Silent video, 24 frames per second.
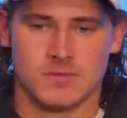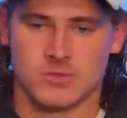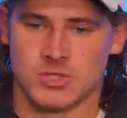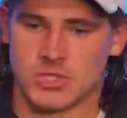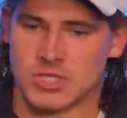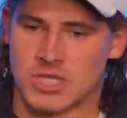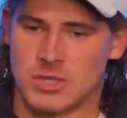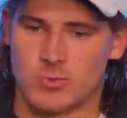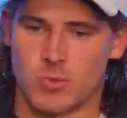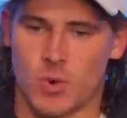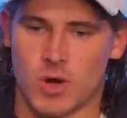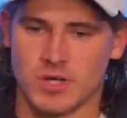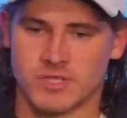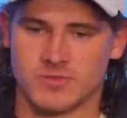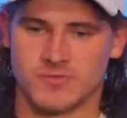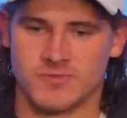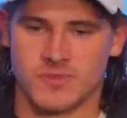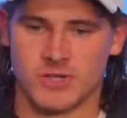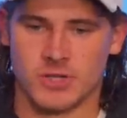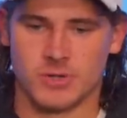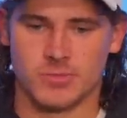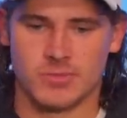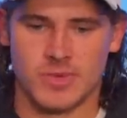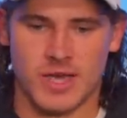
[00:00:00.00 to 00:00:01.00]
Just keep watching
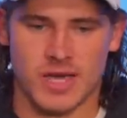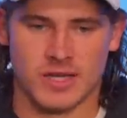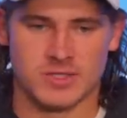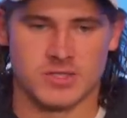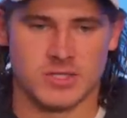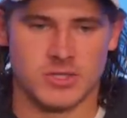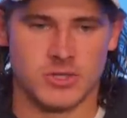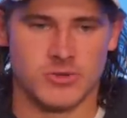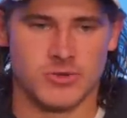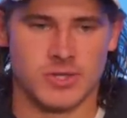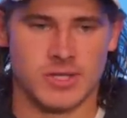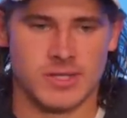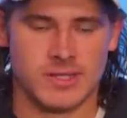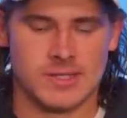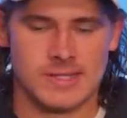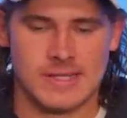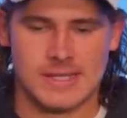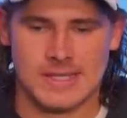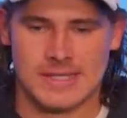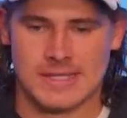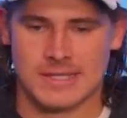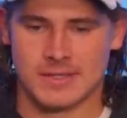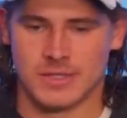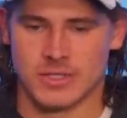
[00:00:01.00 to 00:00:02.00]
film, executing,
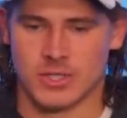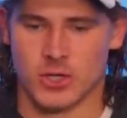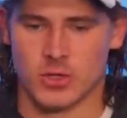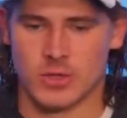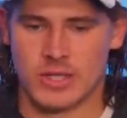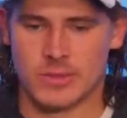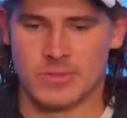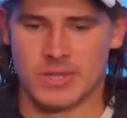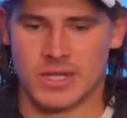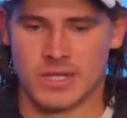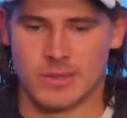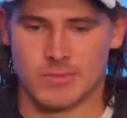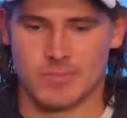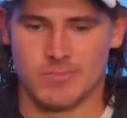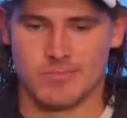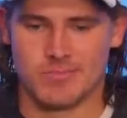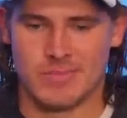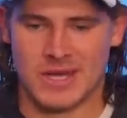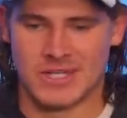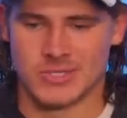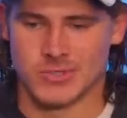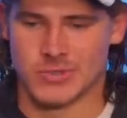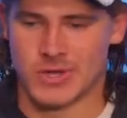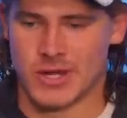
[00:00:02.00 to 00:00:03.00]
limiting
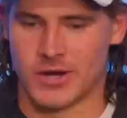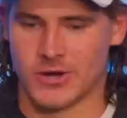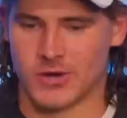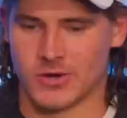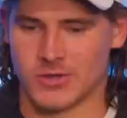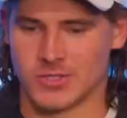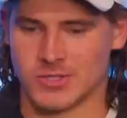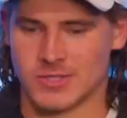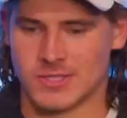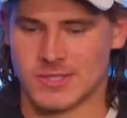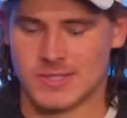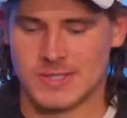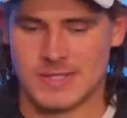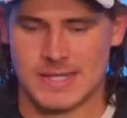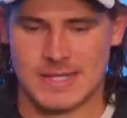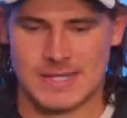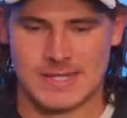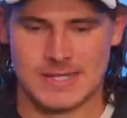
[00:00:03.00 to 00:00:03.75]
mental errors,